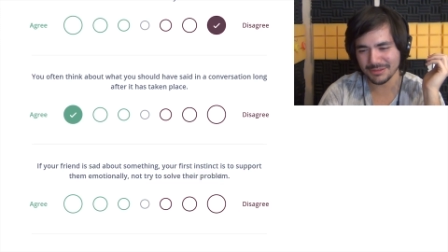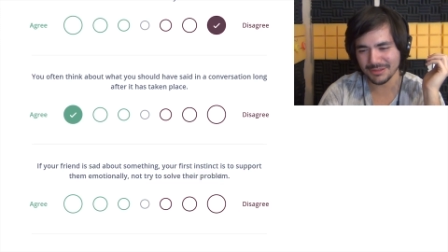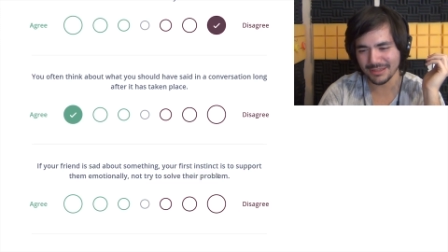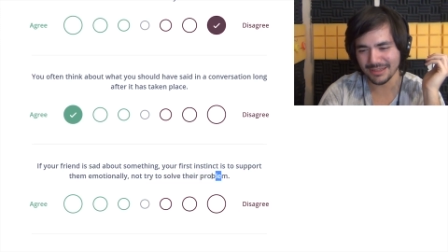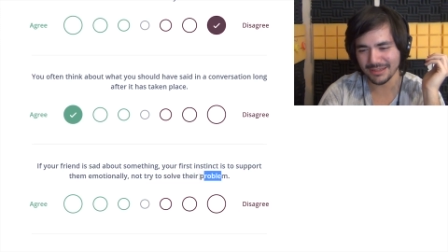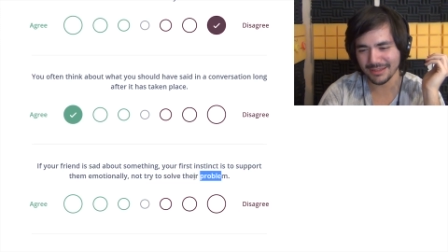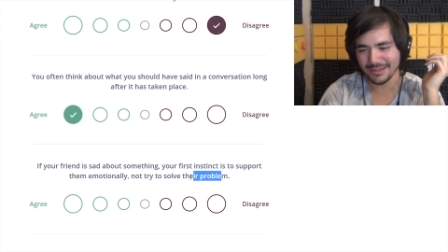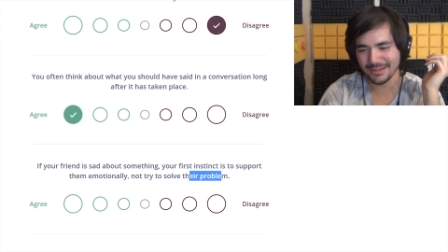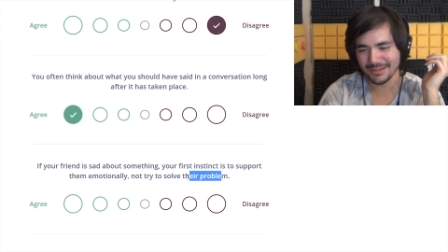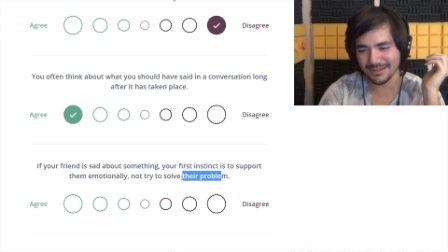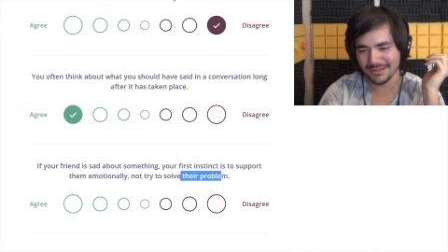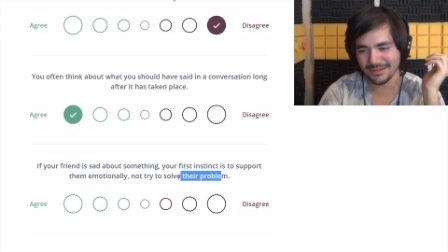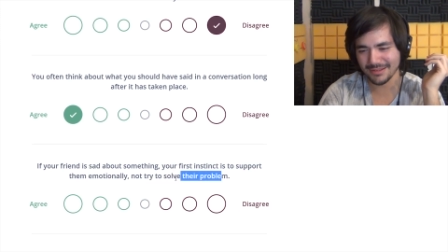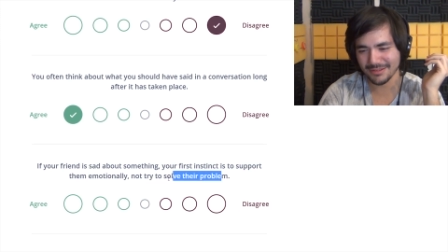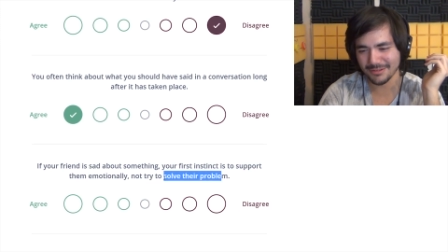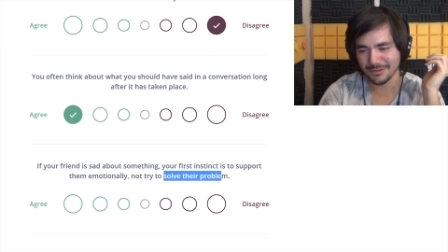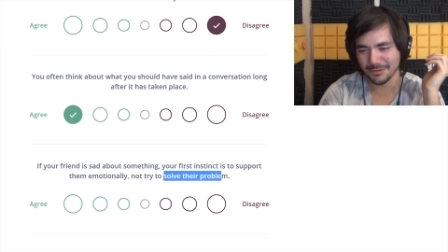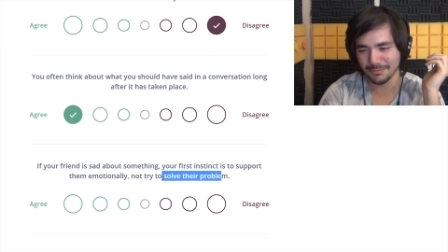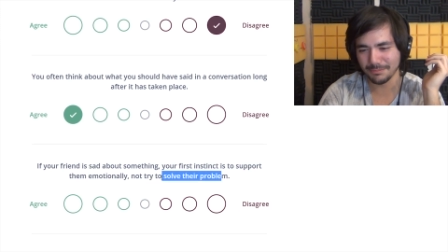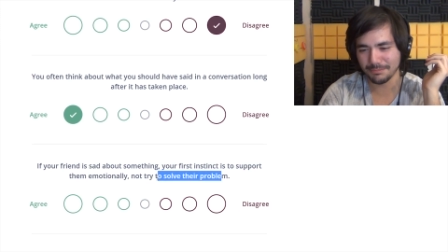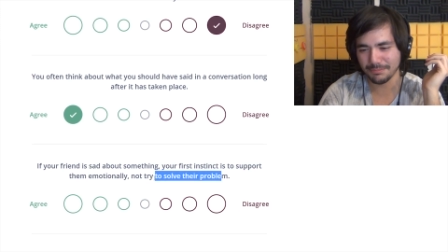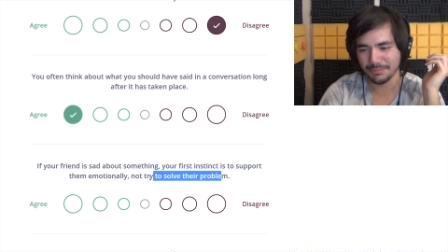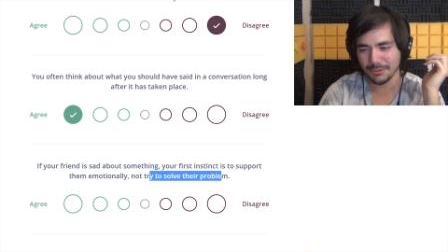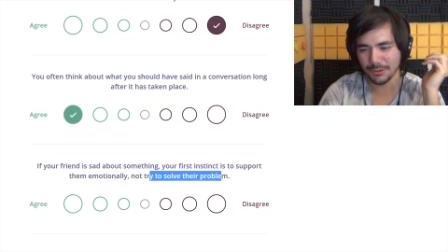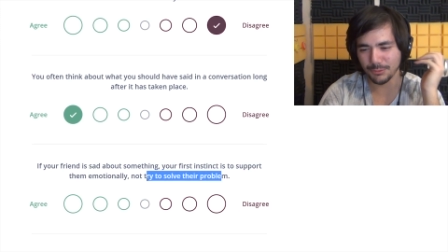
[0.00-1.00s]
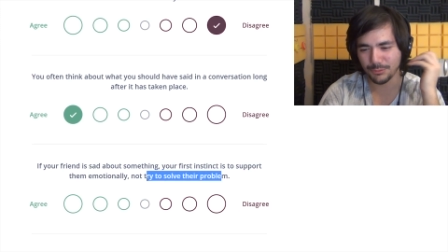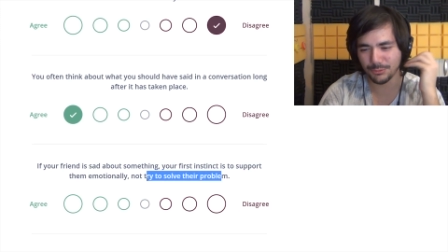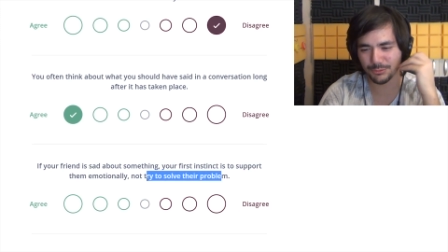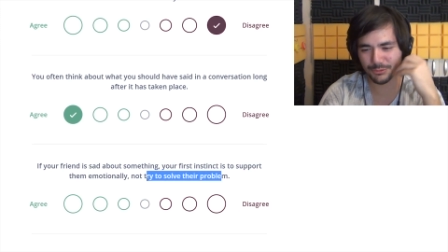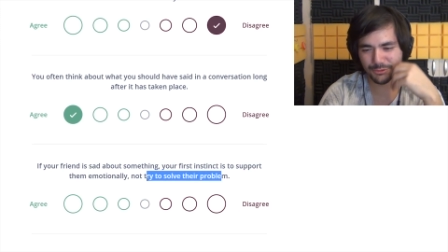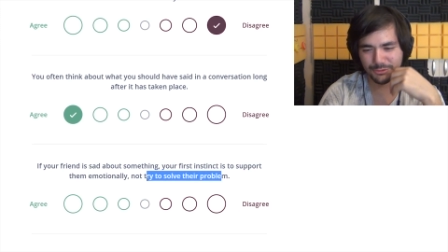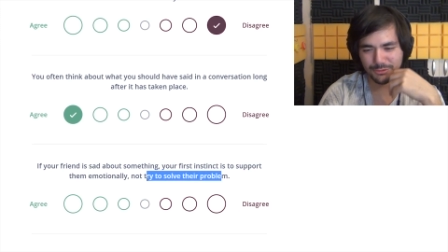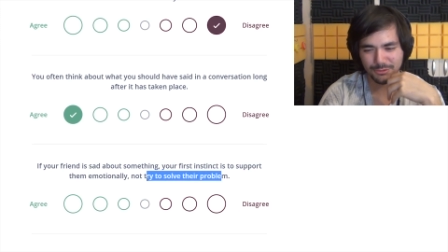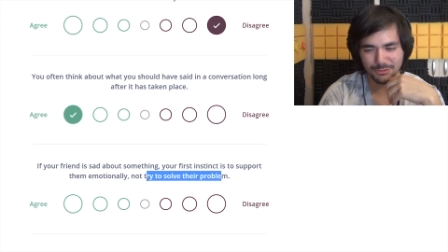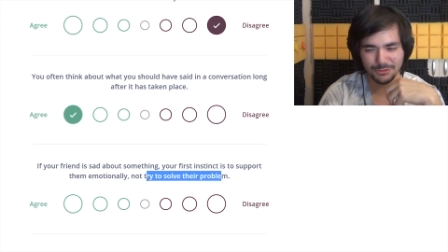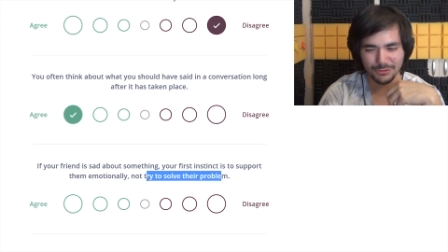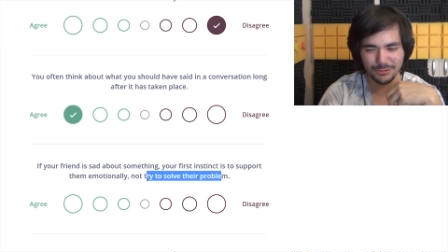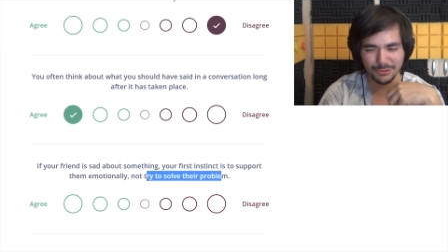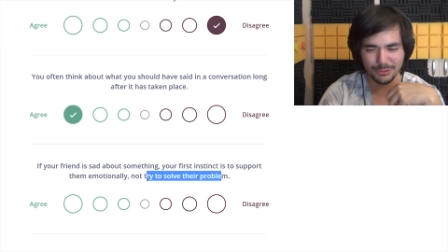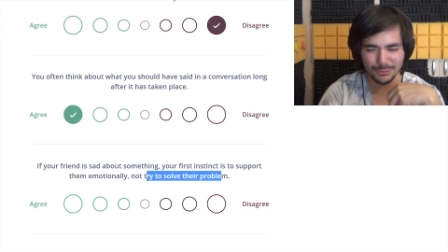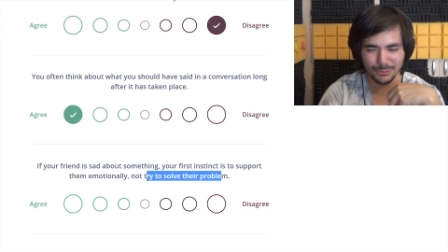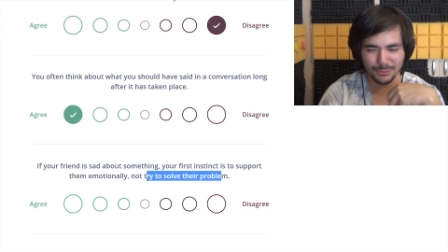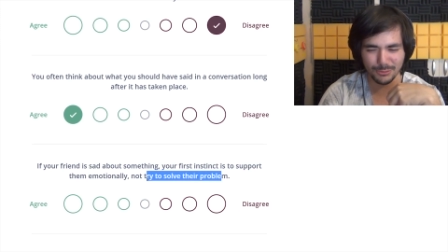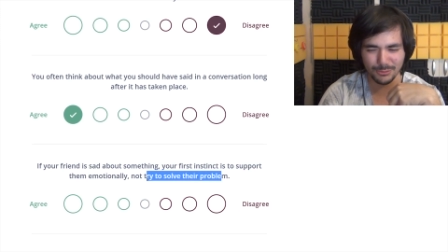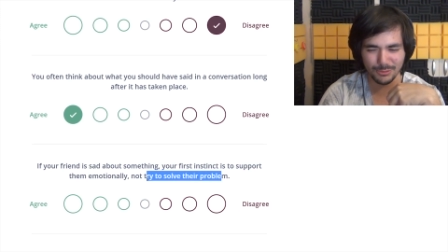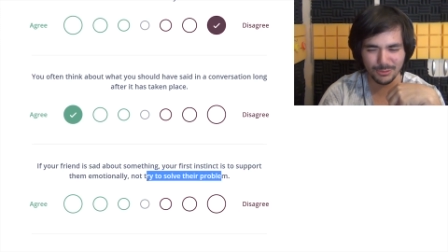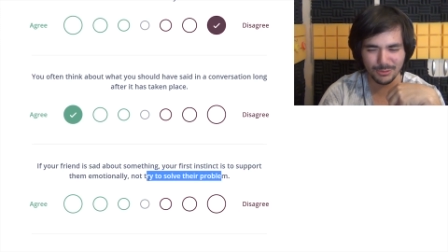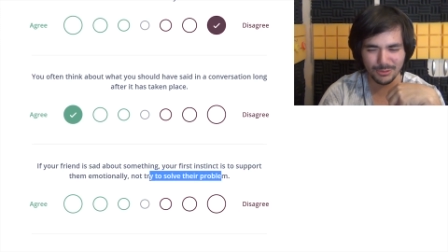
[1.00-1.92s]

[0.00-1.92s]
like, supposed to do.